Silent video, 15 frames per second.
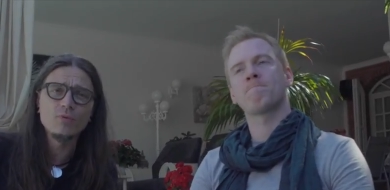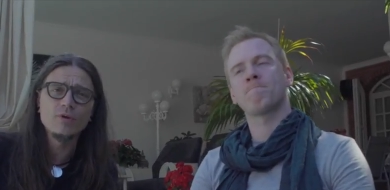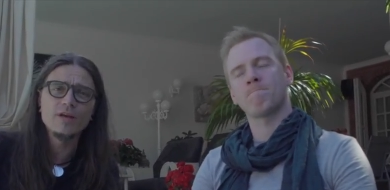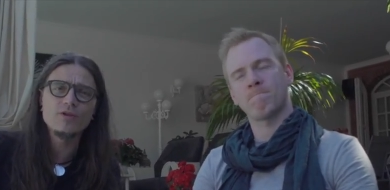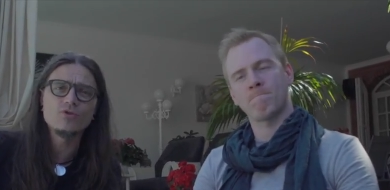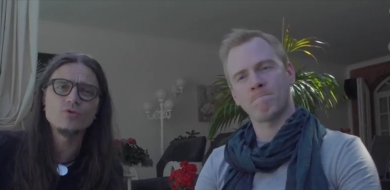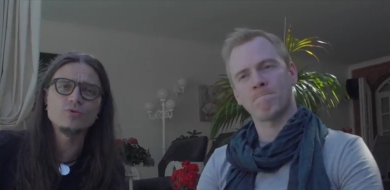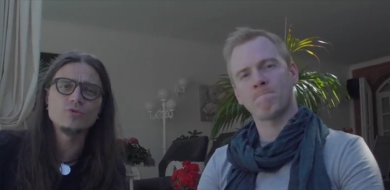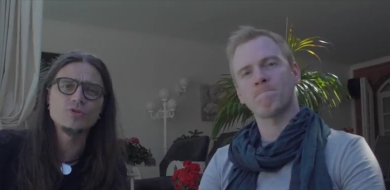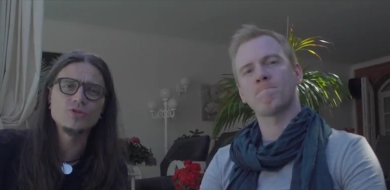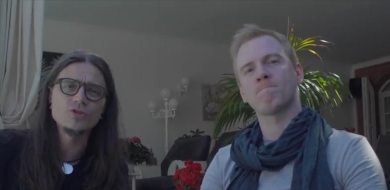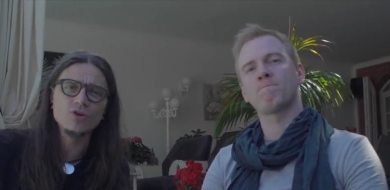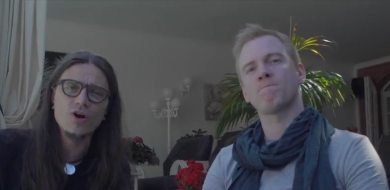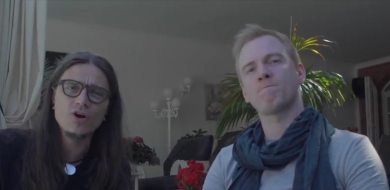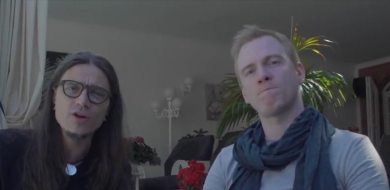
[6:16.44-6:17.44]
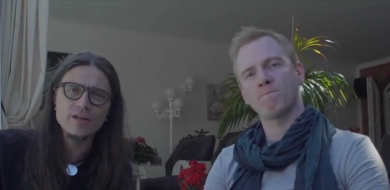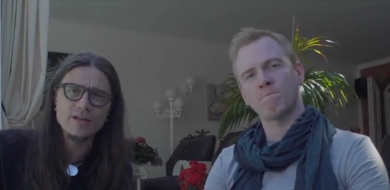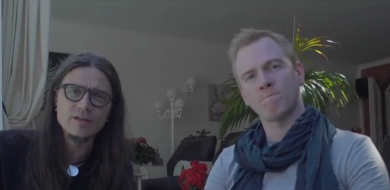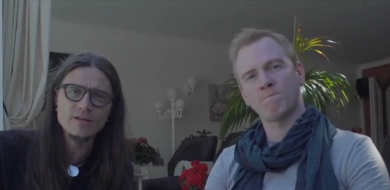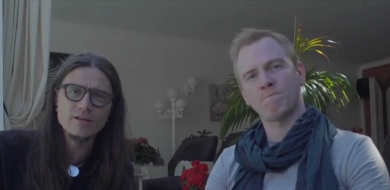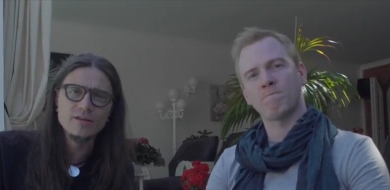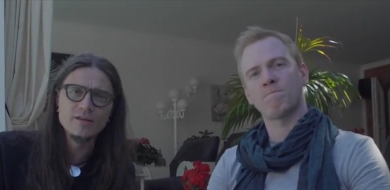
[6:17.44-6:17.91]
Speaker 1: will get you
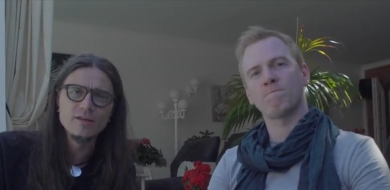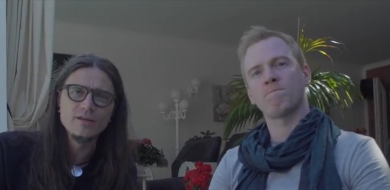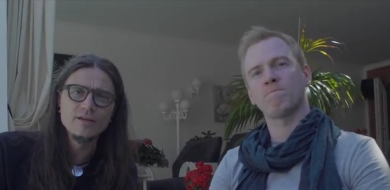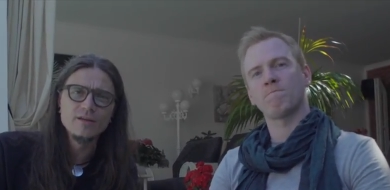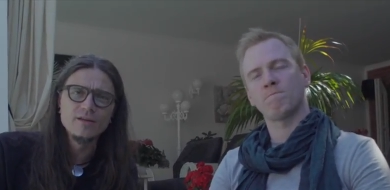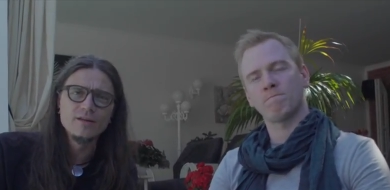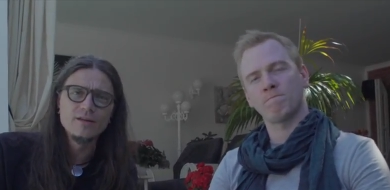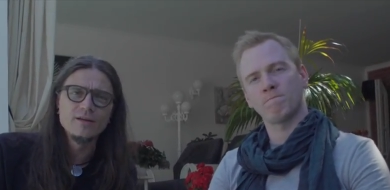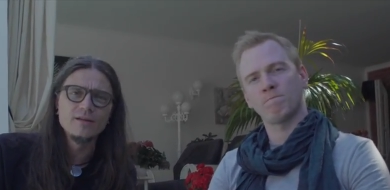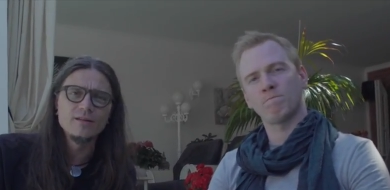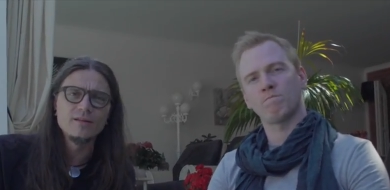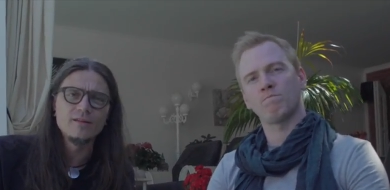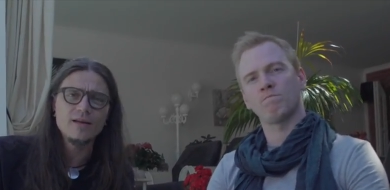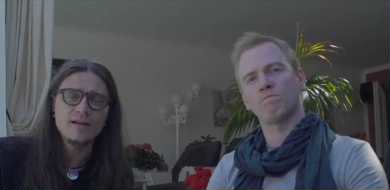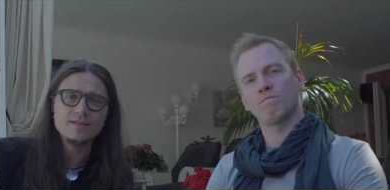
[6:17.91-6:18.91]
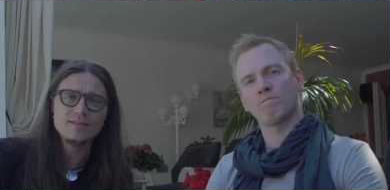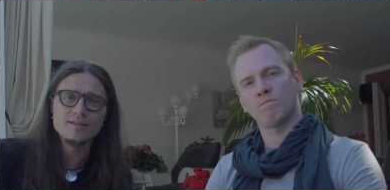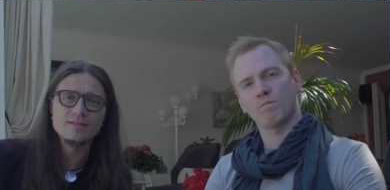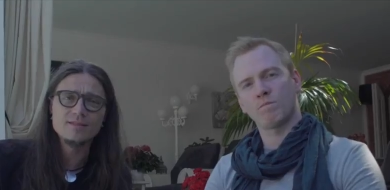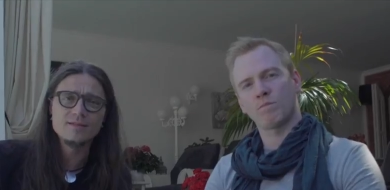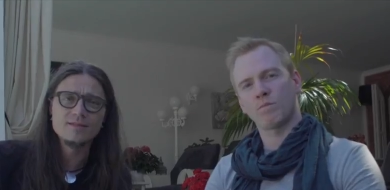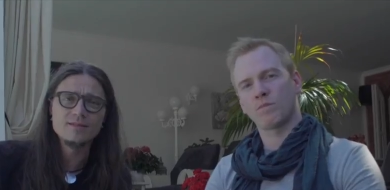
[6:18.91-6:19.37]
started.
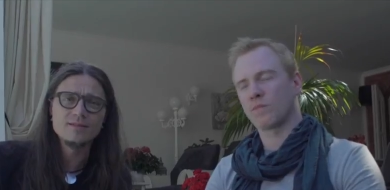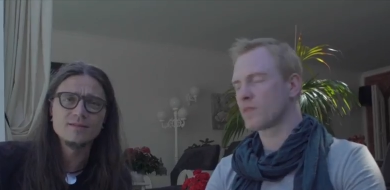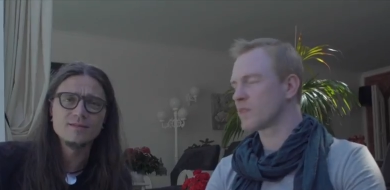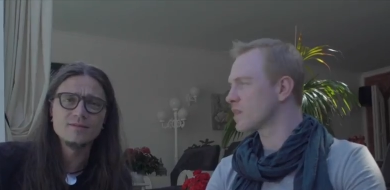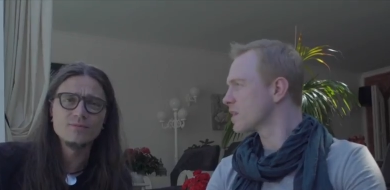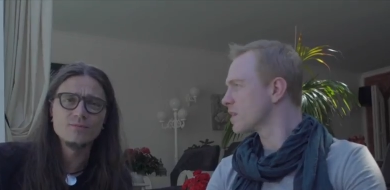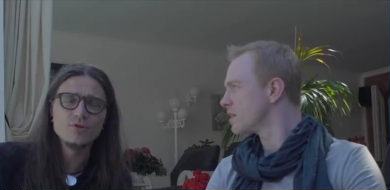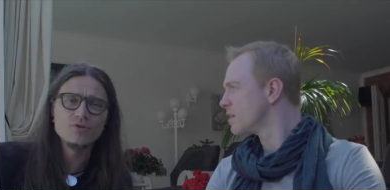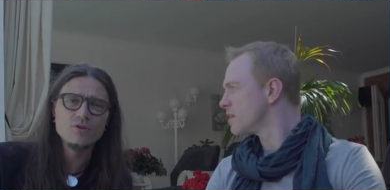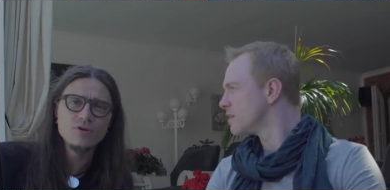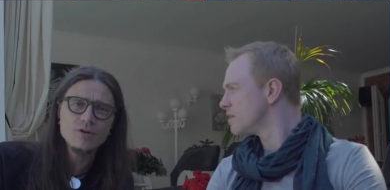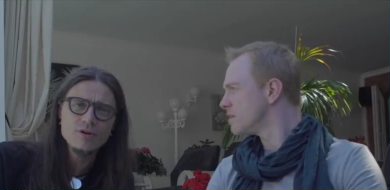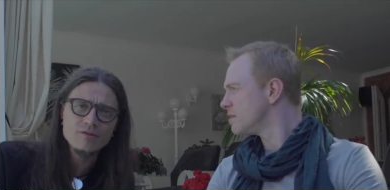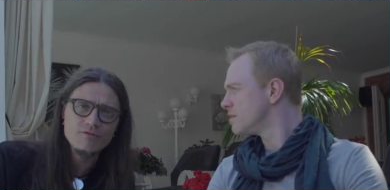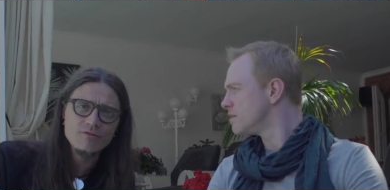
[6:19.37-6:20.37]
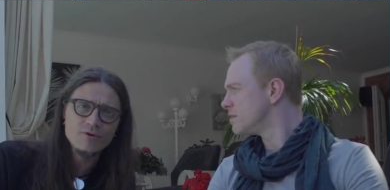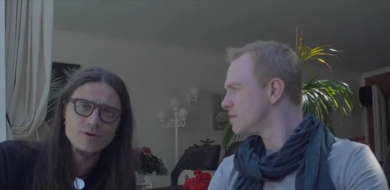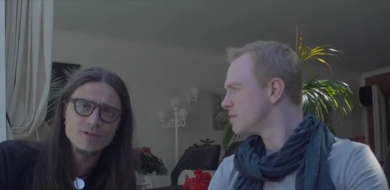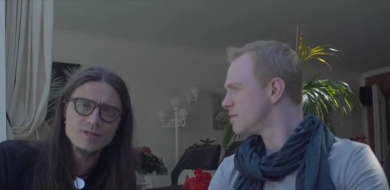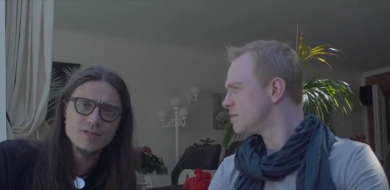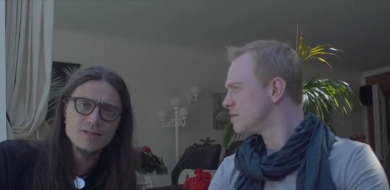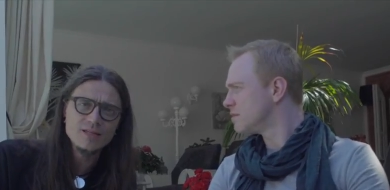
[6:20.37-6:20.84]
That's what you're looking for,
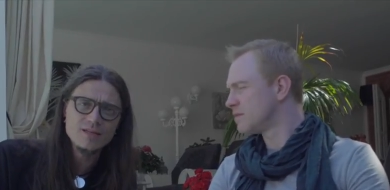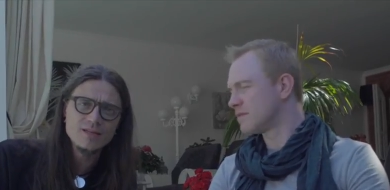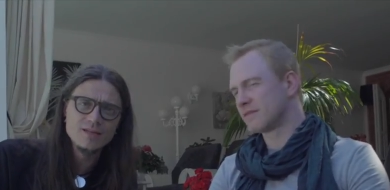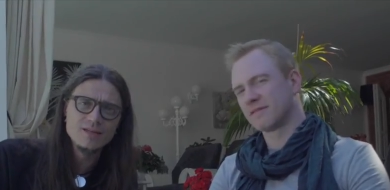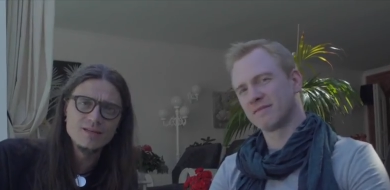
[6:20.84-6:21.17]
isn't it?